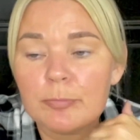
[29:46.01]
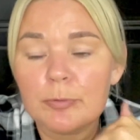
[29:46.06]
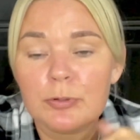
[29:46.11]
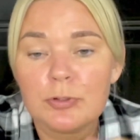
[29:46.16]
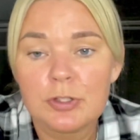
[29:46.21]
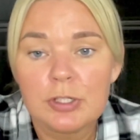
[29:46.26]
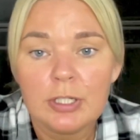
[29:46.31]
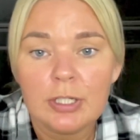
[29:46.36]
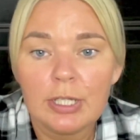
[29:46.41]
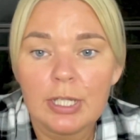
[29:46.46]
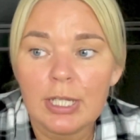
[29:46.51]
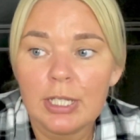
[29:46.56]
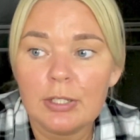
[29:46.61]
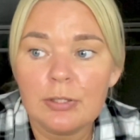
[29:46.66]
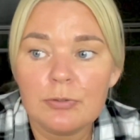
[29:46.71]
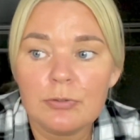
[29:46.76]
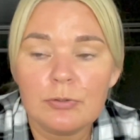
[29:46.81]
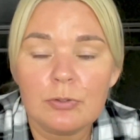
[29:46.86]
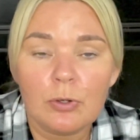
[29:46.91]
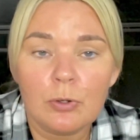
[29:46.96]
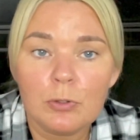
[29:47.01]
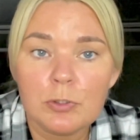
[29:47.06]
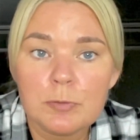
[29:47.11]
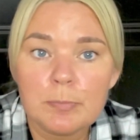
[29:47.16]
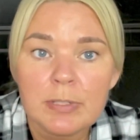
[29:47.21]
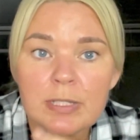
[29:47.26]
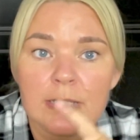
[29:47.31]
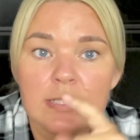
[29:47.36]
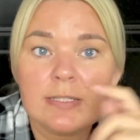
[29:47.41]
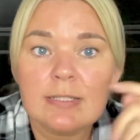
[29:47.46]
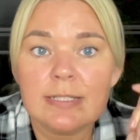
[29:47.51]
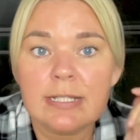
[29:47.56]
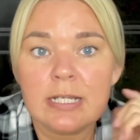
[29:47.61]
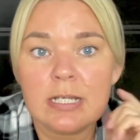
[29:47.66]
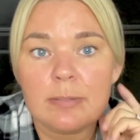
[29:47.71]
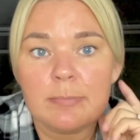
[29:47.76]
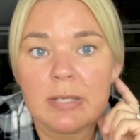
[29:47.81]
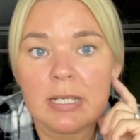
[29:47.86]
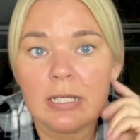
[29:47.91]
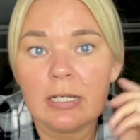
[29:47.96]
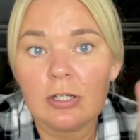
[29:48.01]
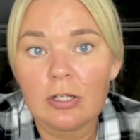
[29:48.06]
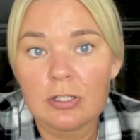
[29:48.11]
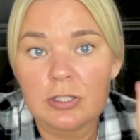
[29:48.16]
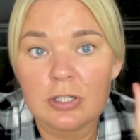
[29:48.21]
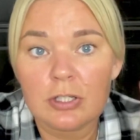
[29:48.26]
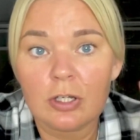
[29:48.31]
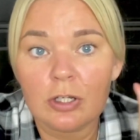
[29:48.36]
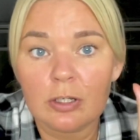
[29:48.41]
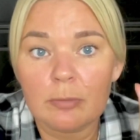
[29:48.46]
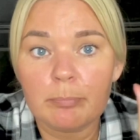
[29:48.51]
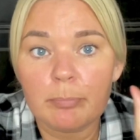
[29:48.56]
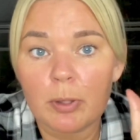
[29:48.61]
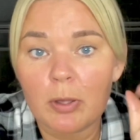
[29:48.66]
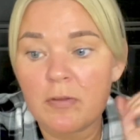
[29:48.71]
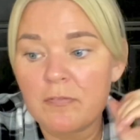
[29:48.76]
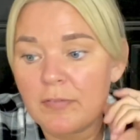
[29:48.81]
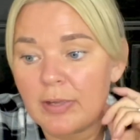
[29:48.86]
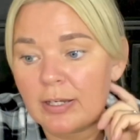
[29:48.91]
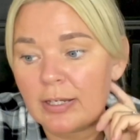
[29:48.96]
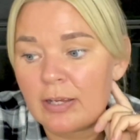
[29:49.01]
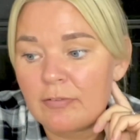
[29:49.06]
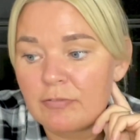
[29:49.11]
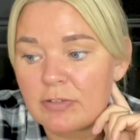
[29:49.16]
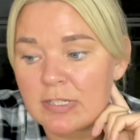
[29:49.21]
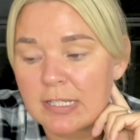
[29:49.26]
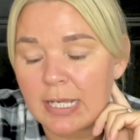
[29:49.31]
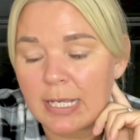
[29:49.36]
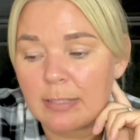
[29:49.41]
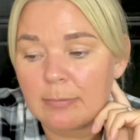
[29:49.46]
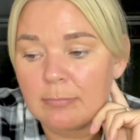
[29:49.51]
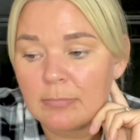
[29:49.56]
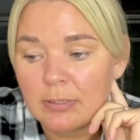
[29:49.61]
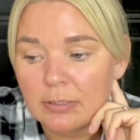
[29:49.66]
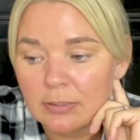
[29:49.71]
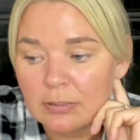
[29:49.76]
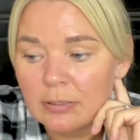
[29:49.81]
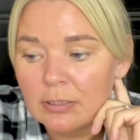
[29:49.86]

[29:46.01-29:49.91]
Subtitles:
but he used to always be the steak maker because he got it perfect every time.